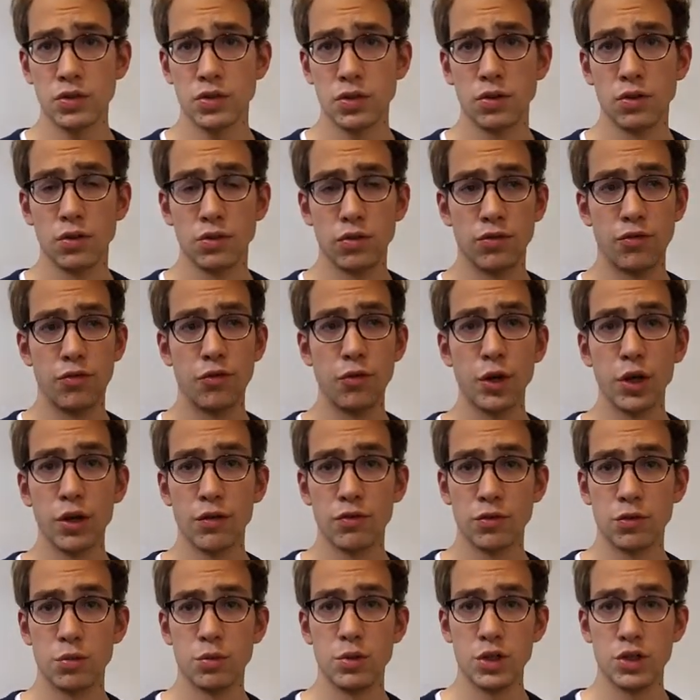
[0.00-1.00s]
so free
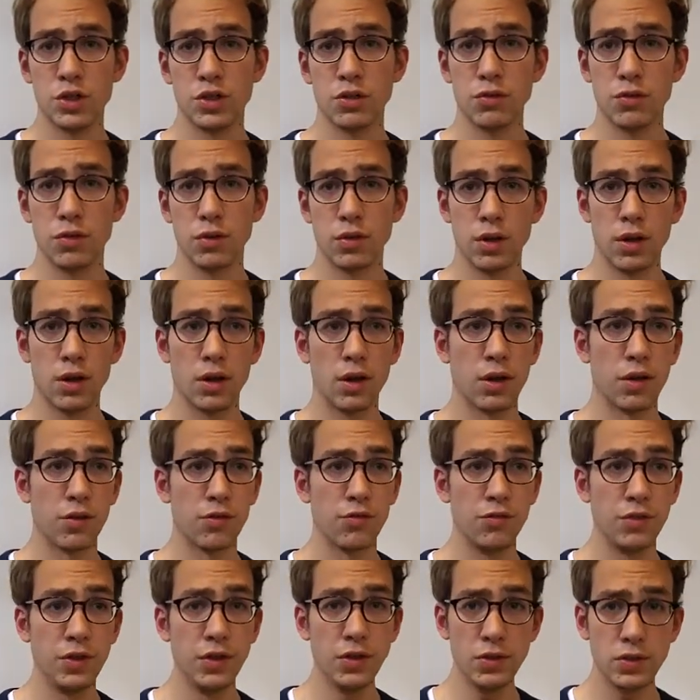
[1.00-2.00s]
of tuition
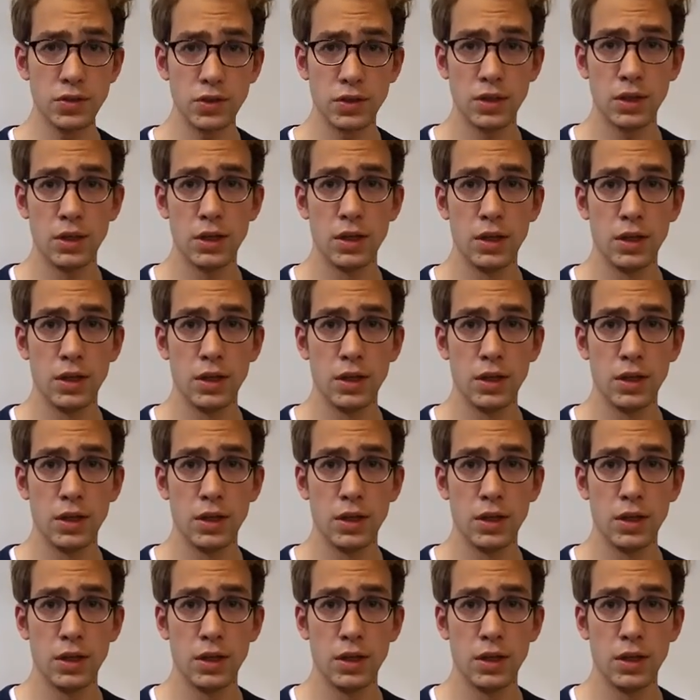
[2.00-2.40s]
fees,